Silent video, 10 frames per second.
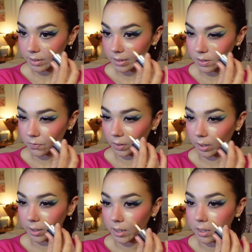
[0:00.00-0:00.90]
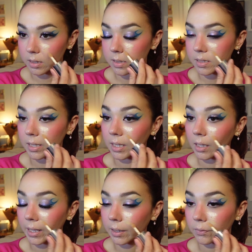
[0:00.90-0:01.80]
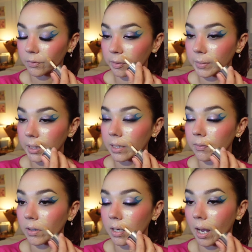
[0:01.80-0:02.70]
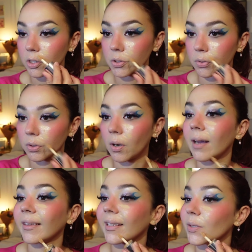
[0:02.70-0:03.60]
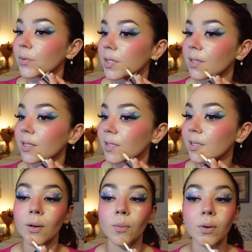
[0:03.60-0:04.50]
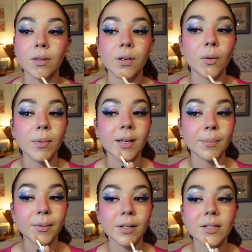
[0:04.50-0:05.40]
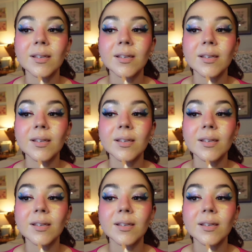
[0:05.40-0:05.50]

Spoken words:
This is very skin-like for me, very natural. I like using this with no makeup looks.